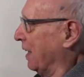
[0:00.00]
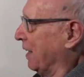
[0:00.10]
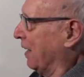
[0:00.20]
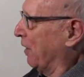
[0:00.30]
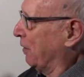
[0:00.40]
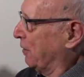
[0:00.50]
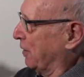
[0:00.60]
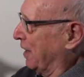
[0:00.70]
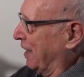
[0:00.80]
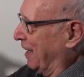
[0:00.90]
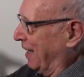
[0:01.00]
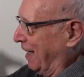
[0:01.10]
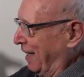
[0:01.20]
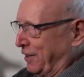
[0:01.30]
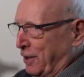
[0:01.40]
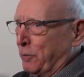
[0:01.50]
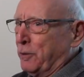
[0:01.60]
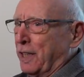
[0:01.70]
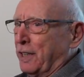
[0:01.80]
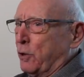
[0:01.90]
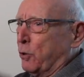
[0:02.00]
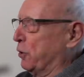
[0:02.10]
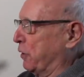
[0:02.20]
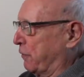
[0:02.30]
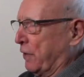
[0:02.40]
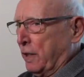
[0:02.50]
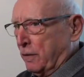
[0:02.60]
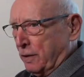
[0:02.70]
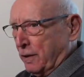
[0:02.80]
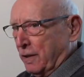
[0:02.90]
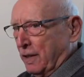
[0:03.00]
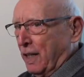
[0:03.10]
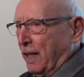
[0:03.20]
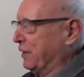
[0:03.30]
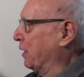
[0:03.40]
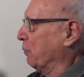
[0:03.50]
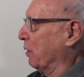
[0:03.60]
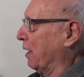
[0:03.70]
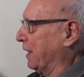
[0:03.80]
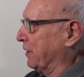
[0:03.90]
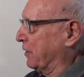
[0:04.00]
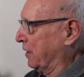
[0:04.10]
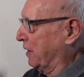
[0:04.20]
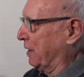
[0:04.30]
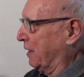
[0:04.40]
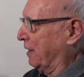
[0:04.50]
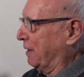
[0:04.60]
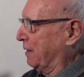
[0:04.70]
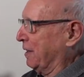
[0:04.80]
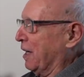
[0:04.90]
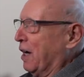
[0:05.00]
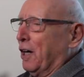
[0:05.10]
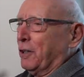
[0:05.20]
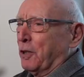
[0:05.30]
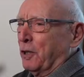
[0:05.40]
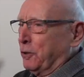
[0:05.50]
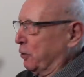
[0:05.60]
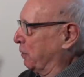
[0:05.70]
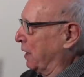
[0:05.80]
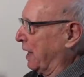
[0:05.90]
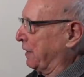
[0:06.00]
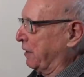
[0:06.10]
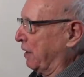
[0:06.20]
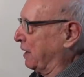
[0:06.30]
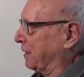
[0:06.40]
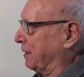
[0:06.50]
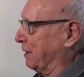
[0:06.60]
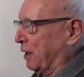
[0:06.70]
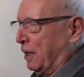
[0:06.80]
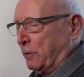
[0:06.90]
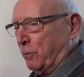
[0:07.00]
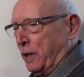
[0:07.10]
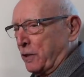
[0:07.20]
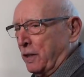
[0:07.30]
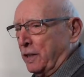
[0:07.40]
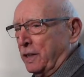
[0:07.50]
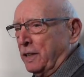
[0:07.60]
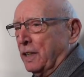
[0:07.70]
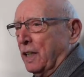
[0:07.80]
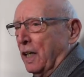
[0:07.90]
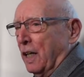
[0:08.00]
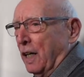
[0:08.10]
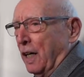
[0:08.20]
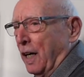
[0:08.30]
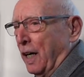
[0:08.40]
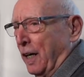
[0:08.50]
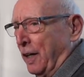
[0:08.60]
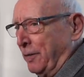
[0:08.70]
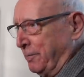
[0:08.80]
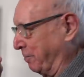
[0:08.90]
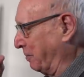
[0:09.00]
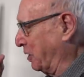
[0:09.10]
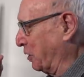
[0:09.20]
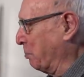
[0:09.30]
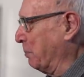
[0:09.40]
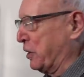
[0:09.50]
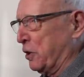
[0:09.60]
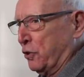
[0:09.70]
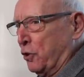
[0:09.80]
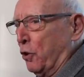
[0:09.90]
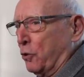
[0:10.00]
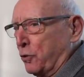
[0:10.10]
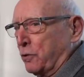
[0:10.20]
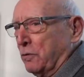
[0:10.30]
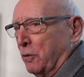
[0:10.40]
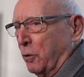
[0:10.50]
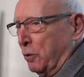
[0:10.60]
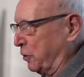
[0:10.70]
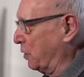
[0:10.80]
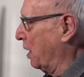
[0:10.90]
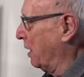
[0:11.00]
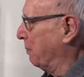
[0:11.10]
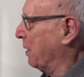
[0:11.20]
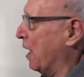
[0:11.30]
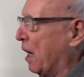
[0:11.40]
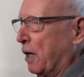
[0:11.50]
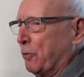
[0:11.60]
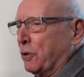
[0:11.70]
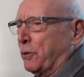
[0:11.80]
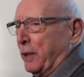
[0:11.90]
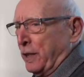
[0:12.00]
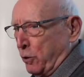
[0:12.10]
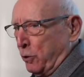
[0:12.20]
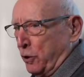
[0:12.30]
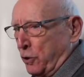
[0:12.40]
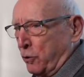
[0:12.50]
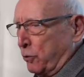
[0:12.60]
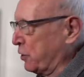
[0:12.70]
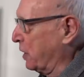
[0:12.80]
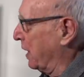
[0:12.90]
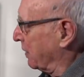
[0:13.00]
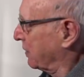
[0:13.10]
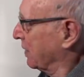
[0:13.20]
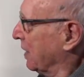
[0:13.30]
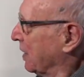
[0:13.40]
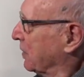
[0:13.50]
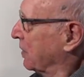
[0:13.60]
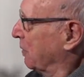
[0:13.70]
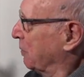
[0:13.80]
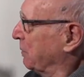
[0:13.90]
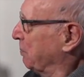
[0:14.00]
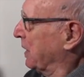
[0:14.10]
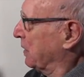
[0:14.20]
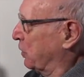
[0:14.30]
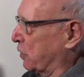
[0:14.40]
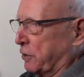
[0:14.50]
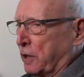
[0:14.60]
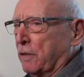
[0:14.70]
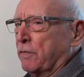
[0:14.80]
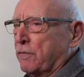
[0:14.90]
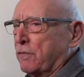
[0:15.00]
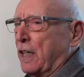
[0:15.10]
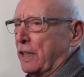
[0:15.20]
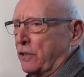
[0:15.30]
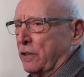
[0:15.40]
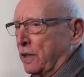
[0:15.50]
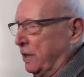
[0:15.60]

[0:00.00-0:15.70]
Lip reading: Now, I don't encourage failure. I don't like to see a young lad like Westley just missing shots all the time. I want to encourage success. So we make the shot a fraction